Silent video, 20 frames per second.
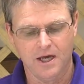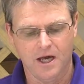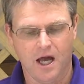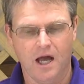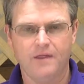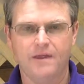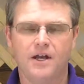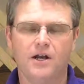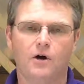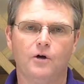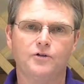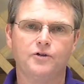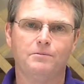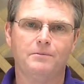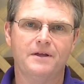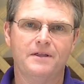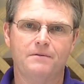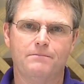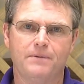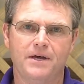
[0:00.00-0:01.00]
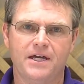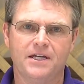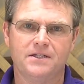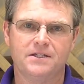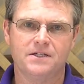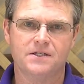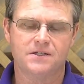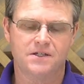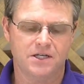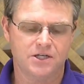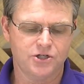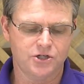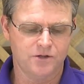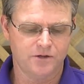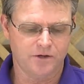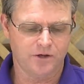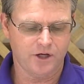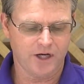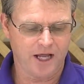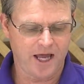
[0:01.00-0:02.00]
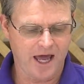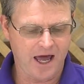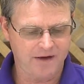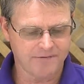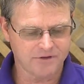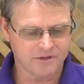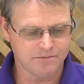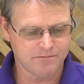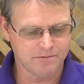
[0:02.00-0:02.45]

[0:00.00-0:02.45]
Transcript: And then ultimately, the biggest decision they're going to have to